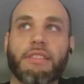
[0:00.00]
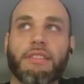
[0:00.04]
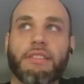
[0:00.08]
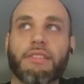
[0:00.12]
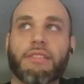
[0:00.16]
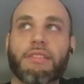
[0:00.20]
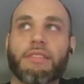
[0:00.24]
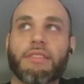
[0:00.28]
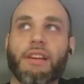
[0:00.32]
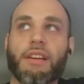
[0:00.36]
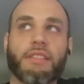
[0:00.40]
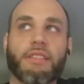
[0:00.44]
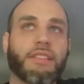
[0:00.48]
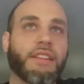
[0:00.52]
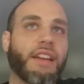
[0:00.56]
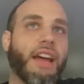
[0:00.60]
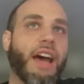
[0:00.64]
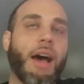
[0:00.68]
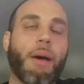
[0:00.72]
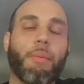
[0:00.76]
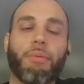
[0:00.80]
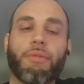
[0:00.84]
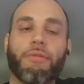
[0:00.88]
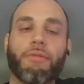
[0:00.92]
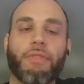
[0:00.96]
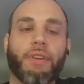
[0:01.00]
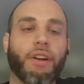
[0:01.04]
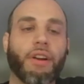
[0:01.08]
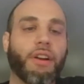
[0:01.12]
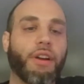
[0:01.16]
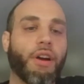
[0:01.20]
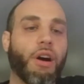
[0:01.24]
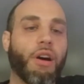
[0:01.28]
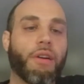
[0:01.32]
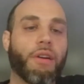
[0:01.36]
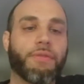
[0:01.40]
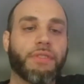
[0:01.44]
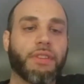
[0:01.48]
doesn't happen very
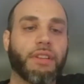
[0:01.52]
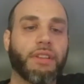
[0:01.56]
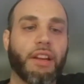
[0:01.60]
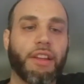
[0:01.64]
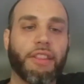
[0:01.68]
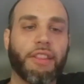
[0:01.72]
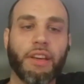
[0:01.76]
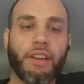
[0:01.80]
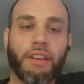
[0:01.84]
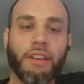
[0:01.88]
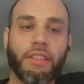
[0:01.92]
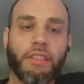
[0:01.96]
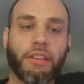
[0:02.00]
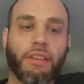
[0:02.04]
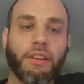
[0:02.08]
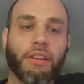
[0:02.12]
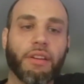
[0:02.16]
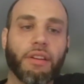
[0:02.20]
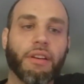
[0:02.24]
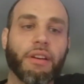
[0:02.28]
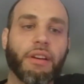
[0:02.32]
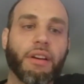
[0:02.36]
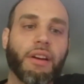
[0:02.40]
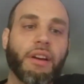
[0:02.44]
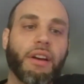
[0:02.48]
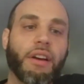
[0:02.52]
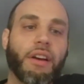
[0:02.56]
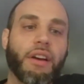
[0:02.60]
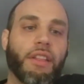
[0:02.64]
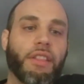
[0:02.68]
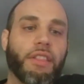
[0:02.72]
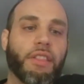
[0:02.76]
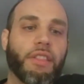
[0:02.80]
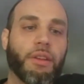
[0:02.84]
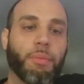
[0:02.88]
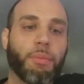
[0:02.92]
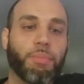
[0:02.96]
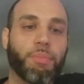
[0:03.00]
often. I think the
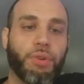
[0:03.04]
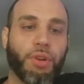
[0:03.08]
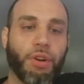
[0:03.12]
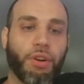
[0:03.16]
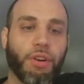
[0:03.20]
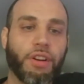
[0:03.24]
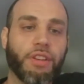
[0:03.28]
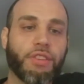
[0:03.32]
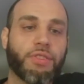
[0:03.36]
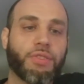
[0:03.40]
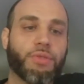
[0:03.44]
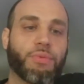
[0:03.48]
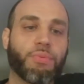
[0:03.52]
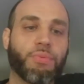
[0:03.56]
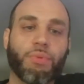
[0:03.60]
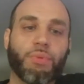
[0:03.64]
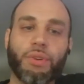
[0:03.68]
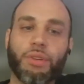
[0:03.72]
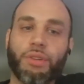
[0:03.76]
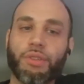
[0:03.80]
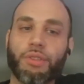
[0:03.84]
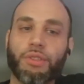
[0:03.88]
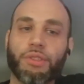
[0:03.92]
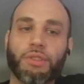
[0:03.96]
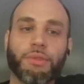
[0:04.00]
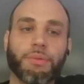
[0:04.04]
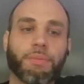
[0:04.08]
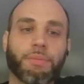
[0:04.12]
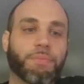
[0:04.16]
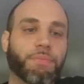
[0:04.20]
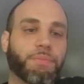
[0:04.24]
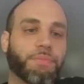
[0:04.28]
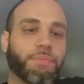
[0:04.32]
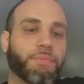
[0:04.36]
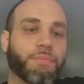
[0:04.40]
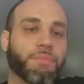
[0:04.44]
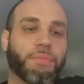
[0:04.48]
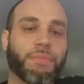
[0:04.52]
purists will,
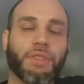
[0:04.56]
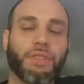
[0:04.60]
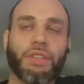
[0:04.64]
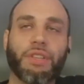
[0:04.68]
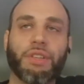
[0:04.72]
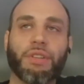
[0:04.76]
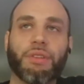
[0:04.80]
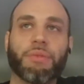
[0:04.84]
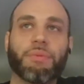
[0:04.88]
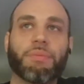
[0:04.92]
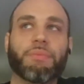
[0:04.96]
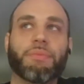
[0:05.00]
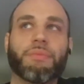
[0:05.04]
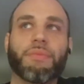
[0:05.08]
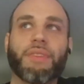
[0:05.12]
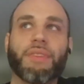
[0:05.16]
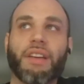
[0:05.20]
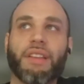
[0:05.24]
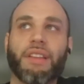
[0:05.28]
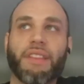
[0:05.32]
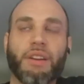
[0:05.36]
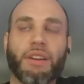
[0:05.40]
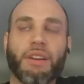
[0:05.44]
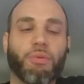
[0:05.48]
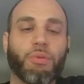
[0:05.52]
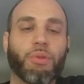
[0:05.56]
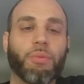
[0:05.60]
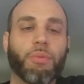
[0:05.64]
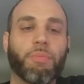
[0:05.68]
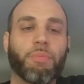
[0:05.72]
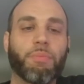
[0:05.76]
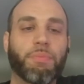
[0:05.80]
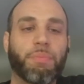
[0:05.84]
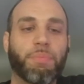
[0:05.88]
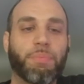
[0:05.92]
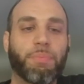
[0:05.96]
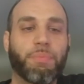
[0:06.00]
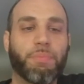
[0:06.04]
they will,
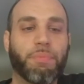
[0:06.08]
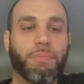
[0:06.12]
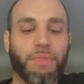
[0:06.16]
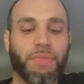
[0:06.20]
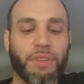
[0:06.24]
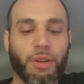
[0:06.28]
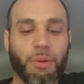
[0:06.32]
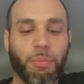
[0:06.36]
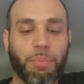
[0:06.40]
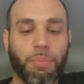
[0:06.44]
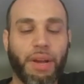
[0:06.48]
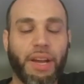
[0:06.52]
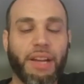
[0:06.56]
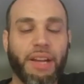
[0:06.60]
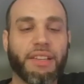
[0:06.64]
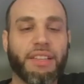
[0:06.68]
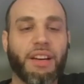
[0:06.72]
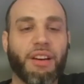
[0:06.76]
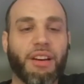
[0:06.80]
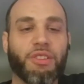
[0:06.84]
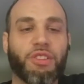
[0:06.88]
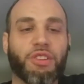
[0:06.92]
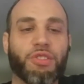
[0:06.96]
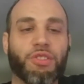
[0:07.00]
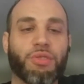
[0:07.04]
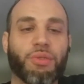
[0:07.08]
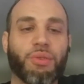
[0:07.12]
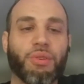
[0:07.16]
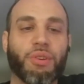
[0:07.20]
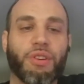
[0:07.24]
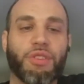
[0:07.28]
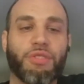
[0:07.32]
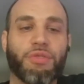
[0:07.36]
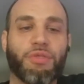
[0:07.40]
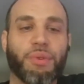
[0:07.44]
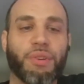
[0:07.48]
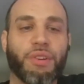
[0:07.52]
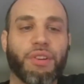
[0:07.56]
bang down your door
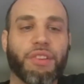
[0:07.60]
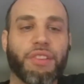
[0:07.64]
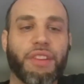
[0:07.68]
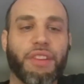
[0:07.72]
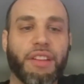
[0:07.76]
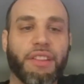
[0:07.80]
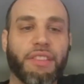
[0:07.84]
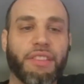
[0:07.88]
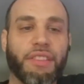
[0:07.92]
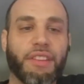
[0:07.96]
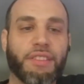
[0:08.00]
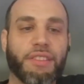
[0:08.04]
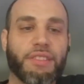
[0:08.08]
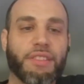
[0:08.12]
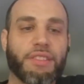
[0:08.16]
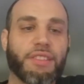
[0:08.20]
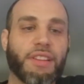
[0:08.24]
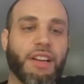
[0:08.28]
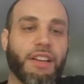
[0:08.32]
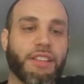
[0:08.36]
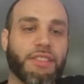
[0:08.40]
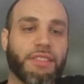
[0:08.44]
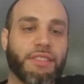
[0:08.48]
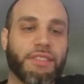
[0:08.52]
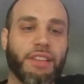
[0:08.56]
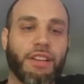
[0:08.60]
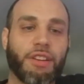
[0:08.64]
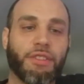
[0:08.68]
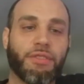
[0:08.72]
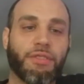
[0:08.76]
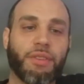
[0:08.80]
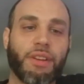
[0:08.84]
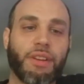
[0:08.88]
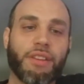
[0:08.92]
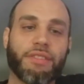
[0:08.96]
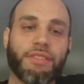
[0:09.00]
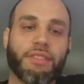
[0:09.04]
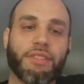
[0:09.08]
on Twitter that this is not
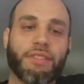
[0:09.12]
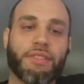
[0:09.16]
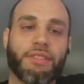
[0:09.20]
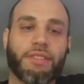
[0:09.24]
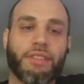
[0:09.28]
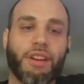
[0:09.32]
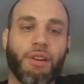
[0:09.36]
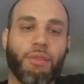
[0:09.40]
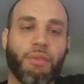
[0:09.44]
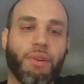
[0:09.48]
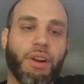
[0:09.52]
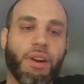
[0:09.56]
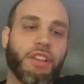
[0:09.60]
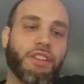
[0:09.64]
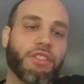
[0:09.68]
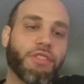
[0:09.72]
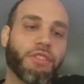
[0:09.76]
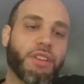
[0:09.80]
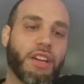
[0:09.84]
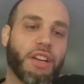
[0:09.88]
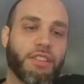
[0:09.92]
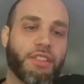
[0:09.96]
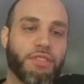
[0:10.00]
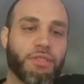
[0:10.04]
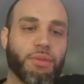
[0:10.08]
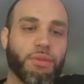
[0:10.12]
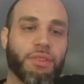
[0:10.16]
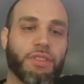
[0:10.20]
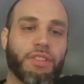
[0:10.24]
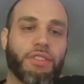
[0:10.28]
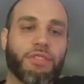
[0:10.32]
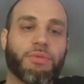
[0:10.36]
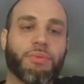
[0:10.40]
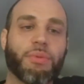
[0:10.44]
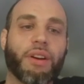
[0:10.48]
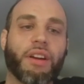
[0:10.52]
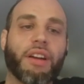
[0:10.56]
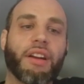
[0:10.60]
decentralized, this is not right, you can't do it
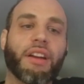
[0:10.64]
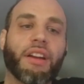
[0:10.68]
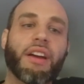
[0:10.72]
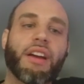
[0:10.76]
this way.